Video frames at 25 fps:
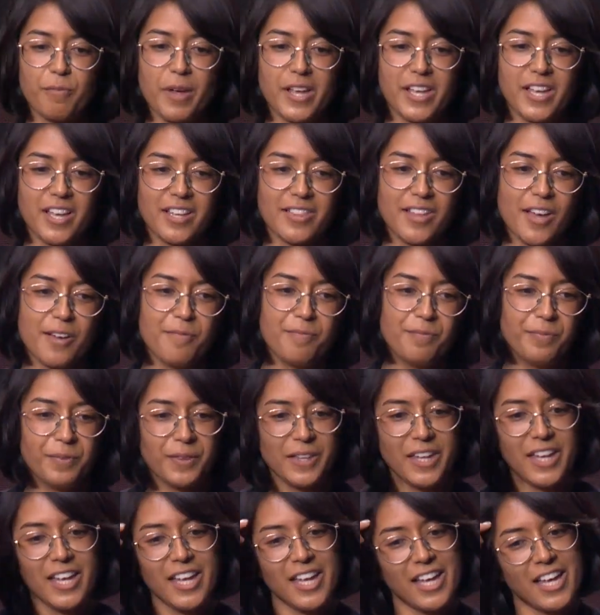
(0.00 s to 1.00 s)
making them.
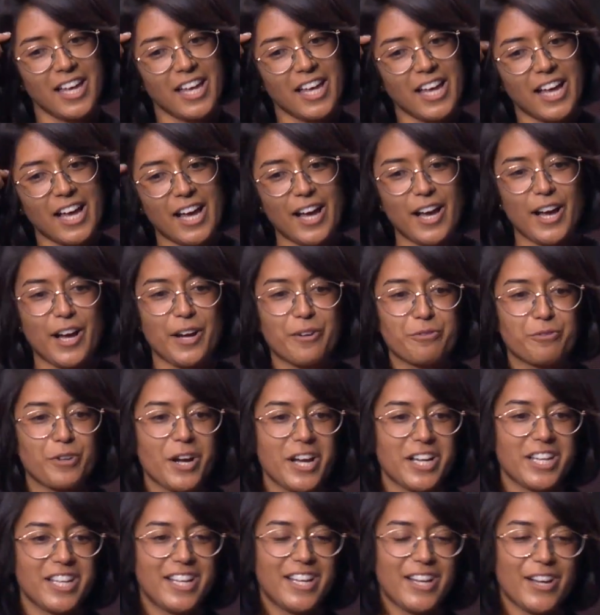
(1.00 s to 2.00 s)
Uh,
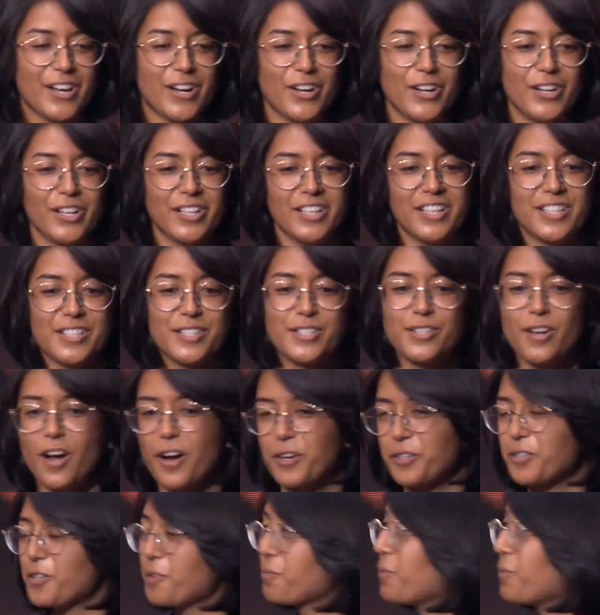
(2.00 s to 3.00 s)
right here is Dr.